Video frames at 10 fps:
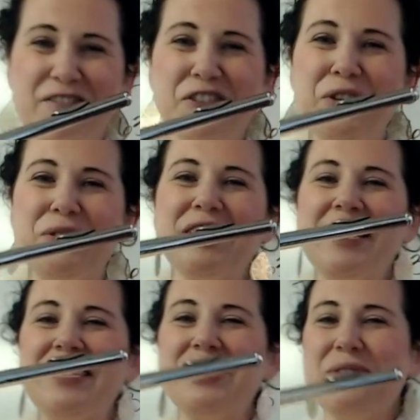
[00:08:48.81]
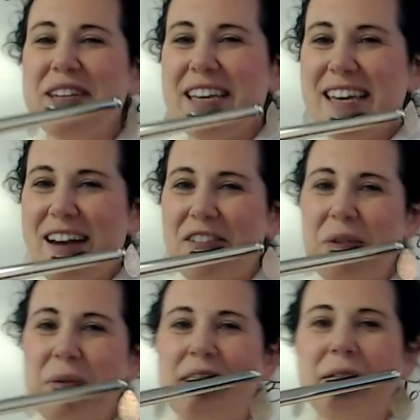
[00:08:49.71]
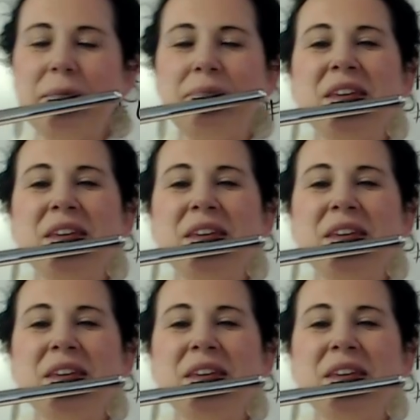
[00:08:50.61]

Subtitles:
flute. Let's do it again, everyone.